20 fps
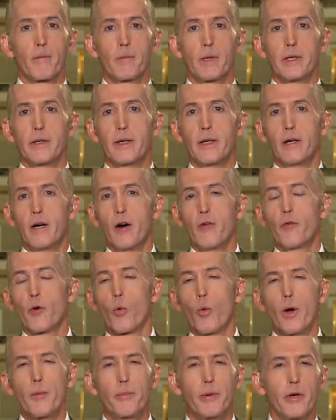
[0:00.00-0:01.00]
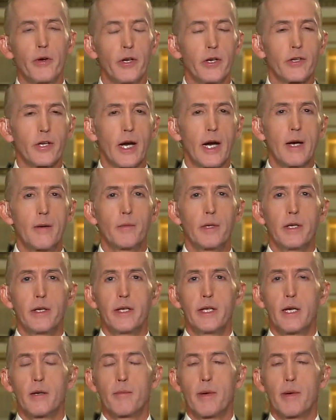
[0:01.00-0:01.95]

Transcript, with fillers: but over what period of time did he